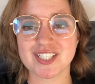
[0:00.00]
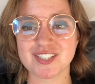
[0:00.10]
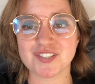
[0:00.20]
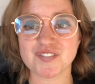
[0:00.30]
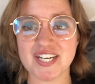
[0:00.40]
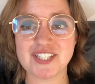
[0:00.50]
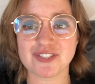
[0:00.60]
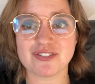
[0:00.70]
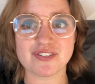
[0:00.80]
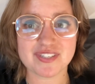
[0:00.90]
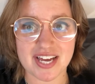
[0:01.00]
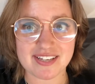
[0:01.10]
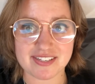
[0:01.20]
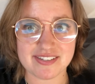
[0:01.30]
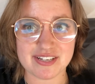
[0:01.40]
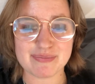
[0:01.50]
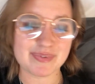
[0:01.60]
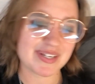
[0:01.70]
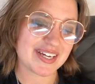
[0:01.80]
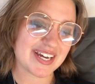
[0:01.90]
racial sexism.
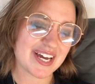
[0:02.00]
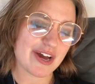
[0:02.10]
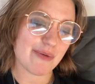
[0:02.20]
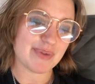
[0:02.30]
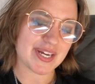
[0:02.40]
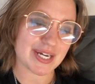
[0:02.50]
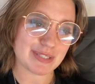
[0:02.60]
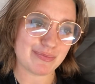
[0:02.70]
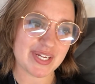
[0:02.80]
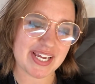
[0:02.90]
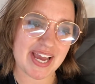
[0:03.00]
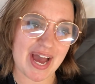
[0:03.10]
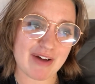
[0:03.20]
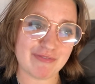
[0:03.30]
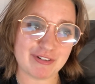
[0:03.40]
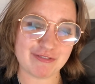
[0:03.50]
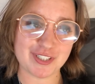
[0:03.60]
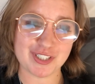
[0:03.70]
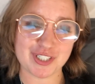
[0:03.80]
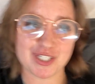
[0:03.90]
Because we have
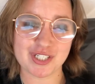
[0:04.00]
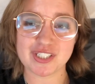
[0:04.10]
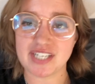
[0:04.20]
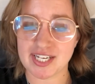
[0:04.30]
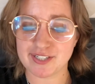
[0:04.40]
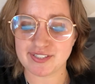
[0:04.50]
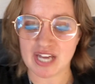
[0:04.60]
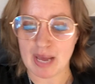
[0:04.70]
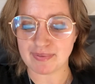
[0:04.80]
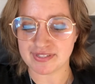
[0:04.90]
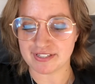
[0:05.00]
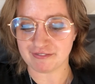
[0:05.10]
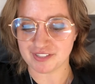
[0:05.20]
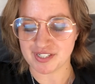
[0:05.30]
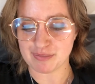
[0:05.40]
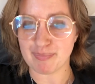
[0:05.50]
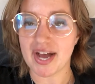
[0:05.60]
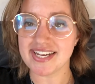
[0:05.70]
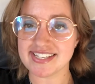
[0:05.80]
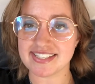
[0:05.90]
different stereotypes and different
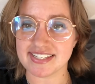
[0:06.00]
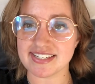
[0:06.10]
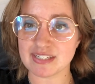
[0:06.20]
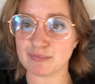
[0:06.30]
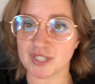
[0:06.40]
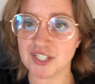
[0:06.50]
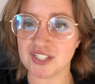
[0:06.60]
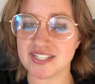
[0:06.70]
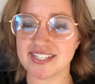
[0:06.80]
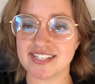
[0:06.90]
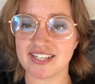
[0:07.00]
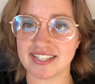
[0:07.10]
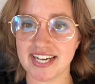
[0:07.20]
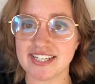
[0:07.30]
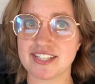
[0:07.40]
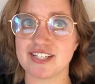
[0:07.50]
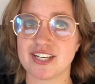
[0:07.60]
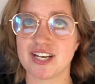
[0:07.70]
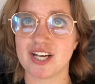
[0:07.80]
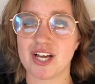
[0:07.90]
biases and prejudices against
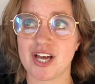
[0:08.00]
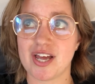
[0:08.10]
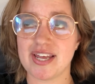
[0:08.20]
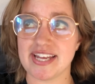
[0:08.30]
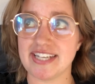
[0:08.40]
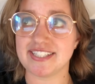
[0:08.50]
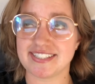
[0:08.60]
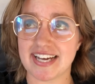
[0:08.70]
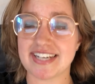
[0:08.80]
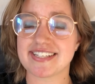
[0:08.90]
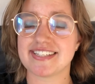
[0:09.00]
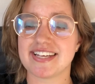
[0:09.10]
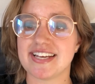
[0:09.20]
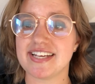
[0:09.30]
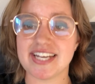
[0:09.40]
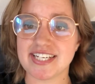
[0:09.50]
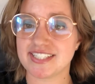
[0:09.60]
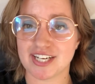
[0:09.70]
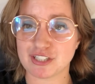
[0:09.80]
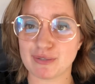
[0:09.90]
each sex, each
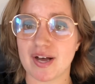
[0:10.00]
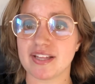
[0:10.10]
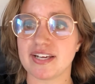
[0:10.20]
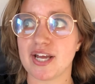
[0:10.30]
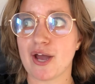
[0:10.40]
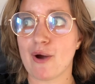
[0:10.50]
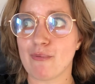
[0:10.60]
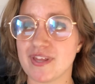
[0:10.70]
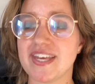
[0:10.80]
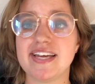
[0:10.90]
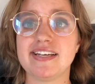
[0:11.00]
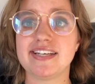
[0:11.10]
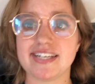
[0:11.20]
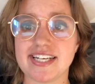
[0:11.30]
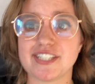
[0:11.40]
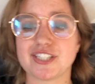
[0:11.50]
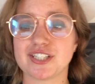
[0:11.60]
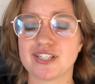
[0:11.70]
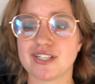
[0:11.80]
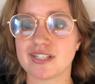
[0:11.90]
sexuality within each
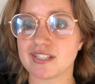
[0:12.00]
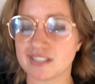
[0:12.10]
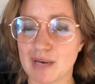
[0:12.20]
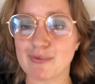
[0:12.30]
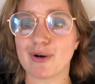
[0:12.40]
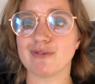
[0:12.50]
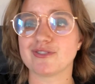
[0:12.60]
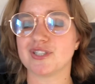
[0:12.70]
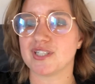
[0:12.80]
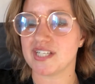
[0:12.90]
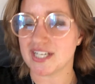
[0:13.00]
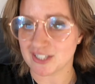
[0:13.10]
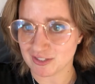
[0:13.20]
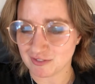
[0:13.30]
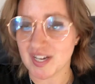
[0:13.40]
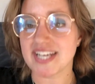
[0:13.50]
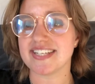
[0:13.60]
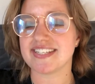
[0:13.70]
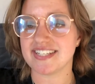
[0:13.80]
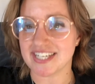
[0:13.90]
subculture, each
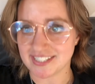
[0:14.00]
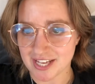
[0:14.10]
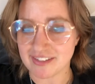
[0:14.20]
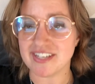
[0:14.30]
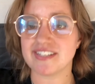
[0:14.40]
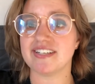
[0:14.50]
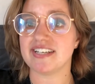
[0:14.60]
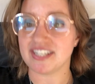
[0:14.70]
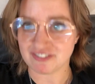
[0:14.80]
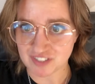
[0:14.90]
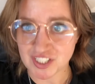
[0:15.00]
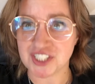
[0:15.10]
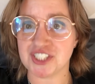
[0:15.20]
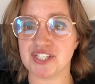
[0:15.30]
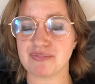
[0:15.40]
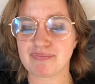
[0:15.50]
race, each ethnicity, each religion.